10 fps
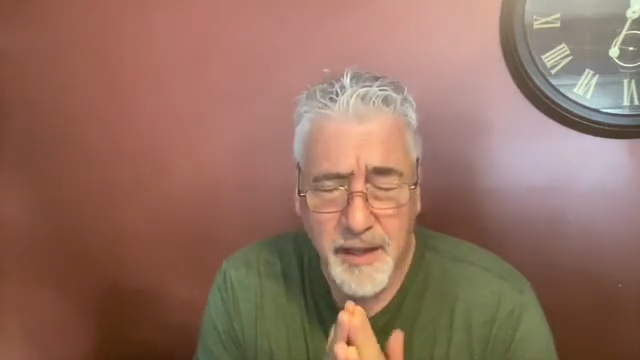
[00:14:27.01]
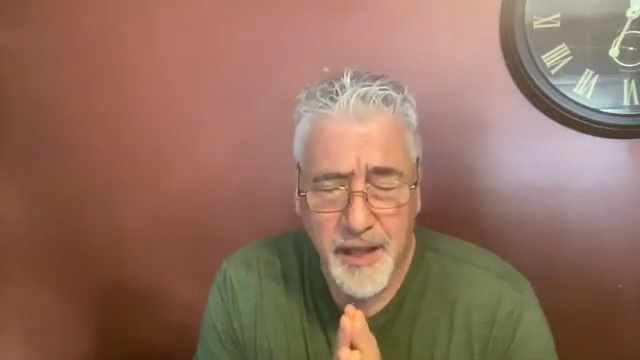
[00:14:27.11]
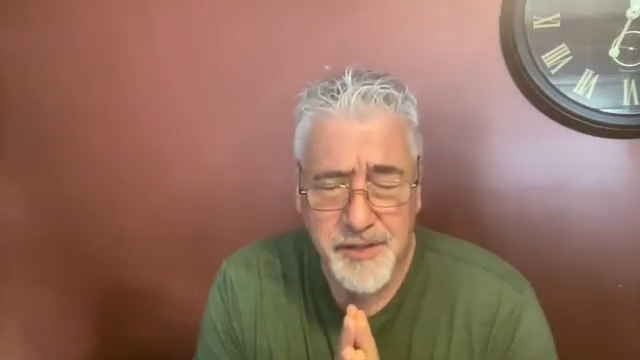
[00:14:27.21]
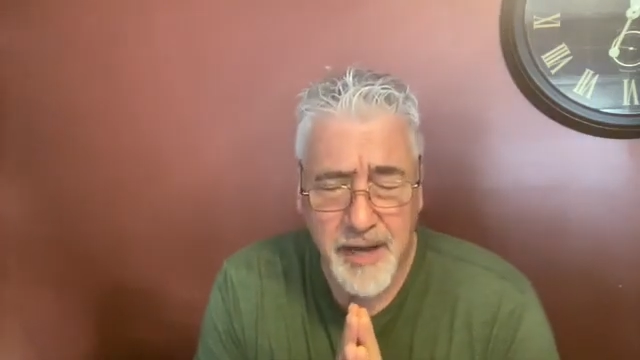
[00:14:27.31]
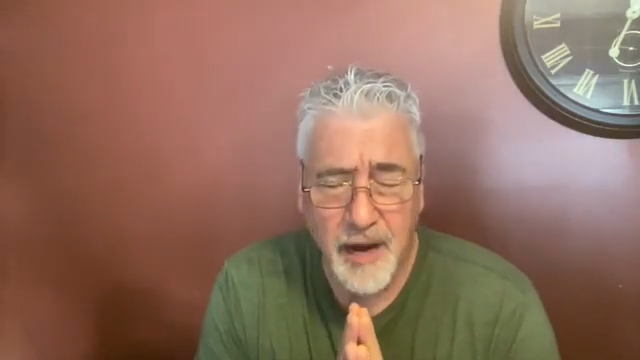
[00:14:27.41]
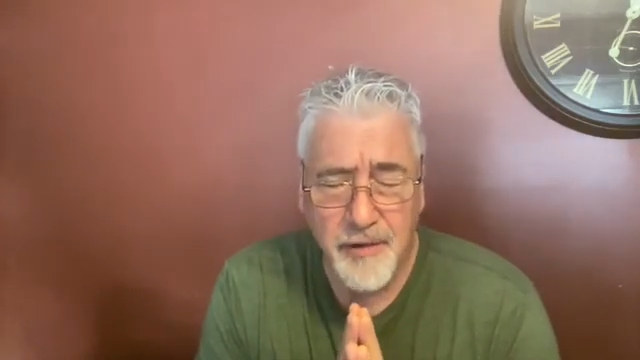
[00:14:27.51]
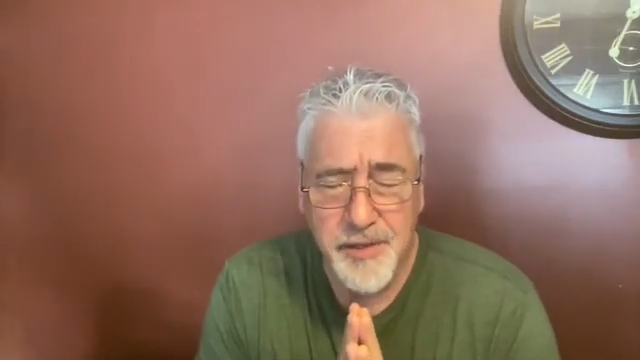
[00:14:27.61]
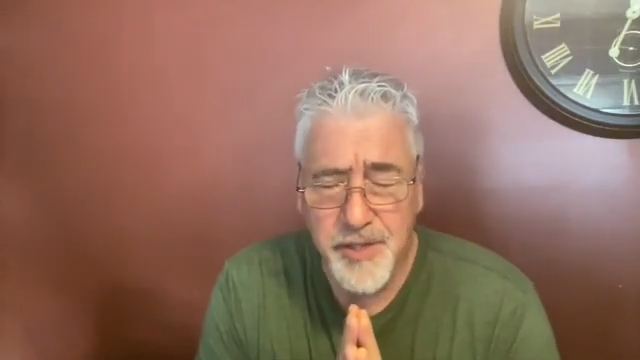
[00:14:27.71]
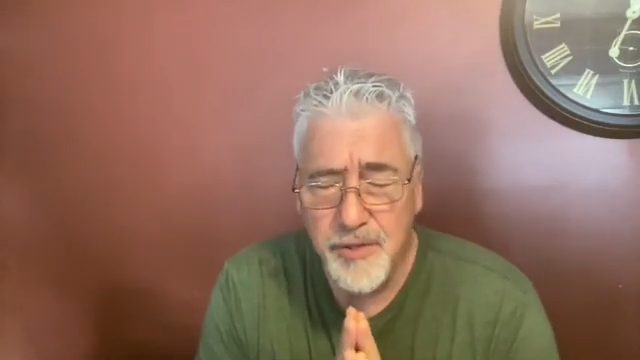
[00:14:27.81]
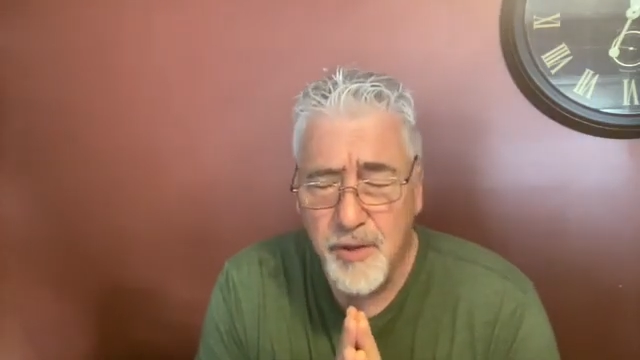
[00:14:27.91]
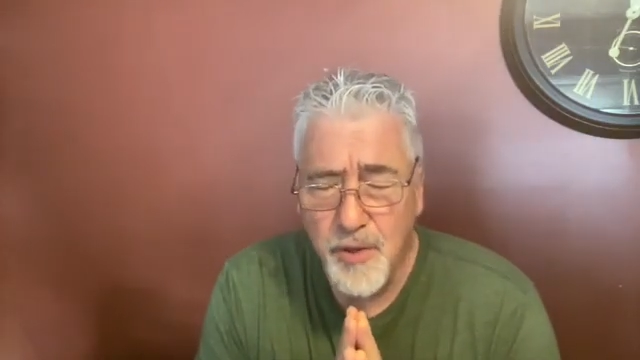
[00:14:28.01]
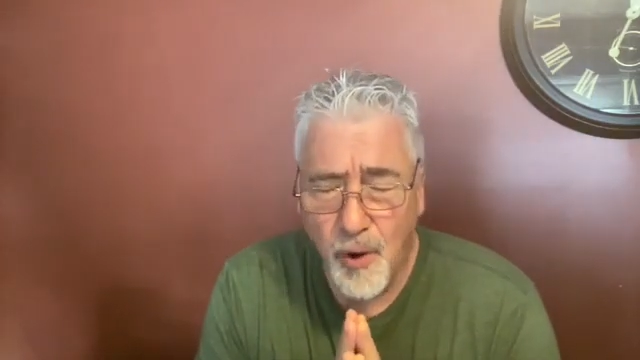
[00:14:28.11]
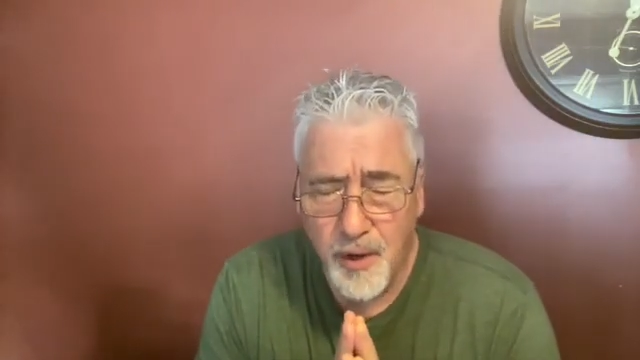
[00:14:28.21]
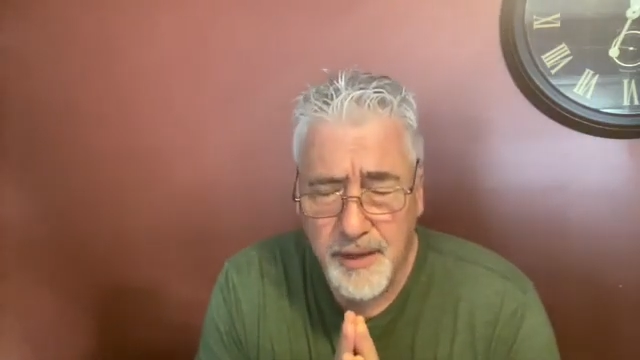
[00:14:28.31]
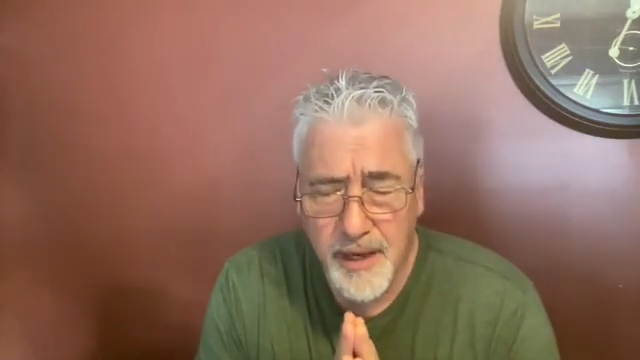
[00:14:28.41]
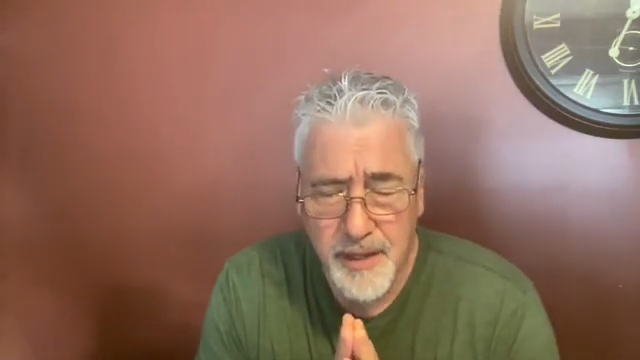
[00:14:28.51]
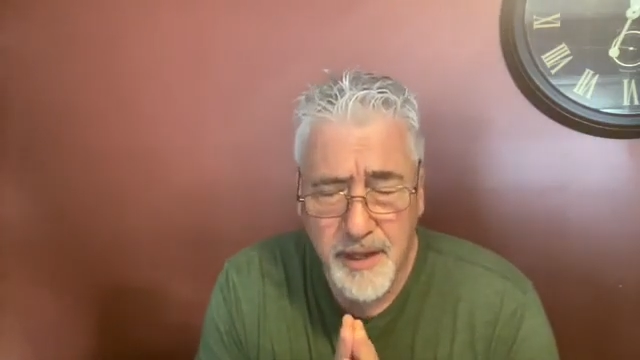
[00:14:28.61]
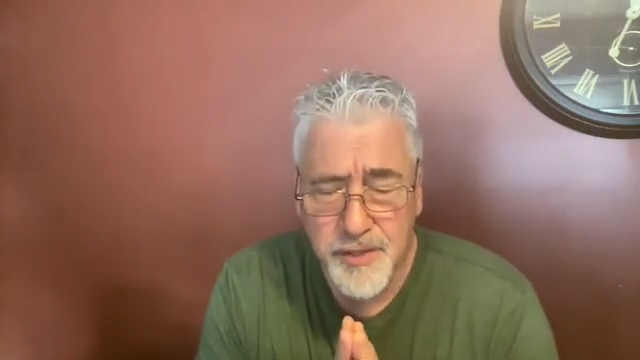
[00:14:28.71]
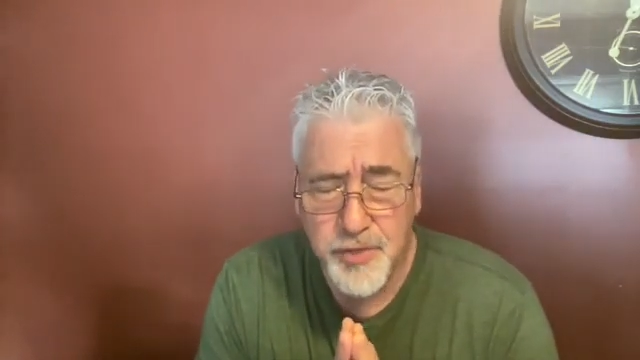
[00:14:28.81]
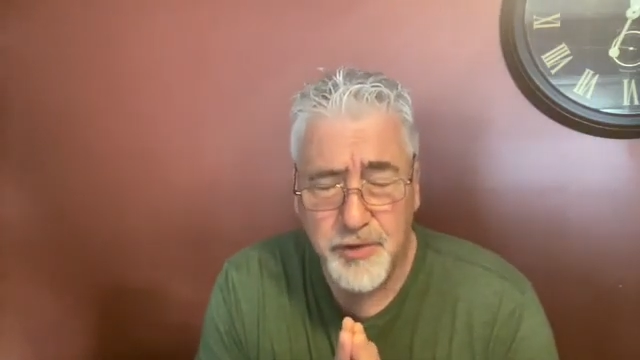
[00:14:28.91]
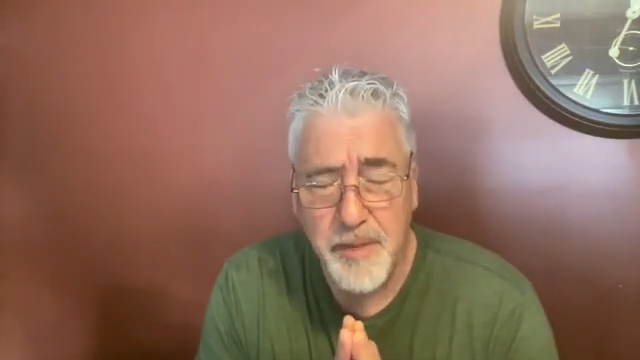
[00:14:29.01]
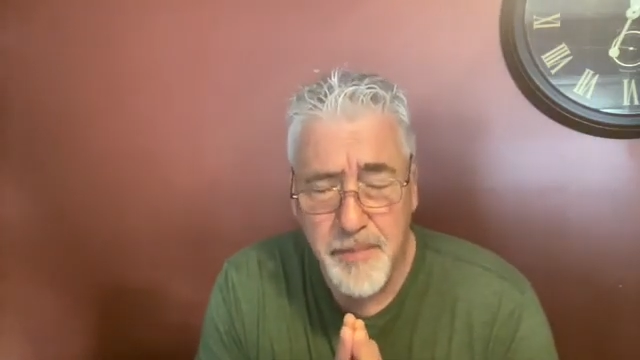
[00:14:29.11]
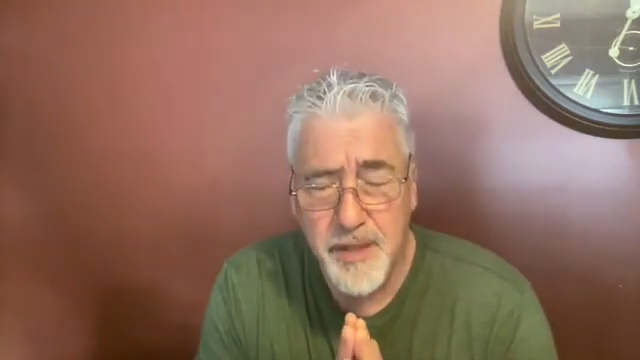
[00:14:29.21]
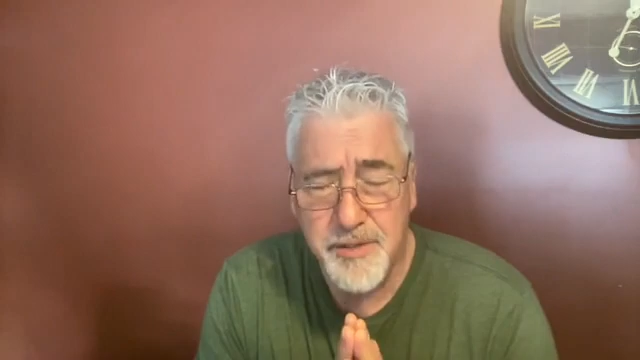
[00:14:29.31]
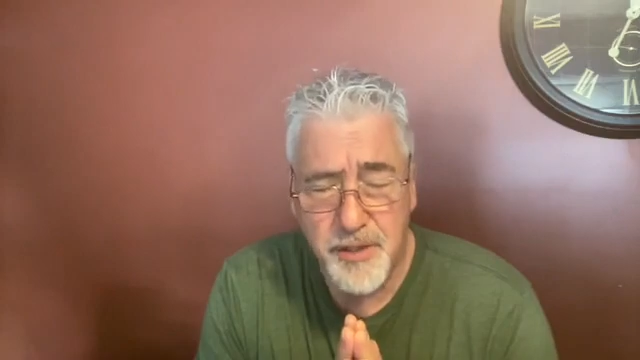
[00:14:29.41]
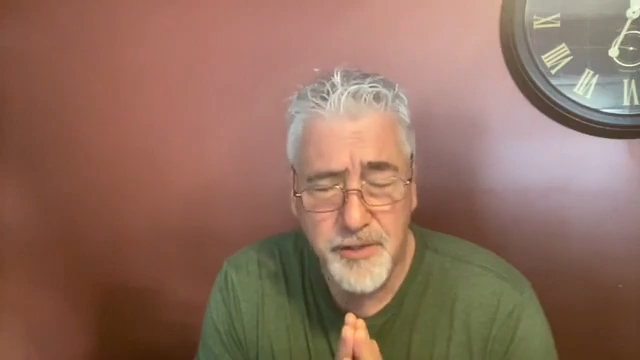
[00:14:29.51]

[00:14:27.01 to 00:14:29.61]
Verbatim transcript: as is in New York getting his treatments